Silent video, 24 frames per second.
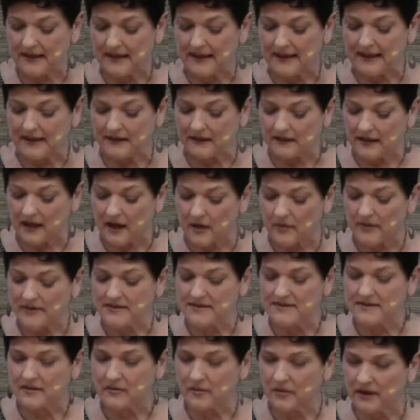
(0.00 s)
and allowing
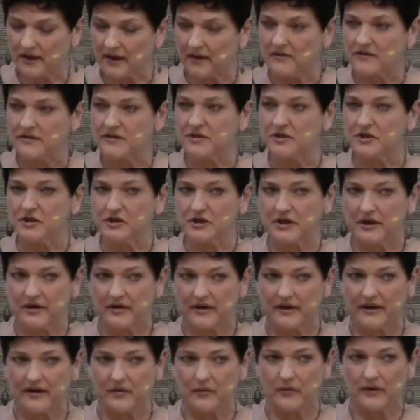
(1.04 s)
someone else to share in
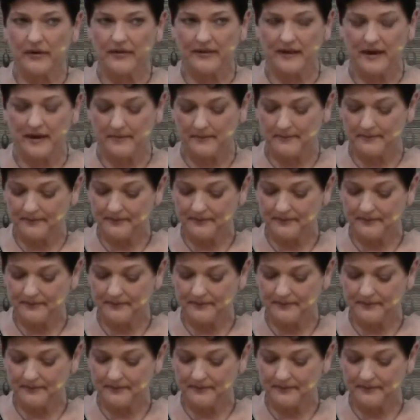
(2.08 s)
it with them.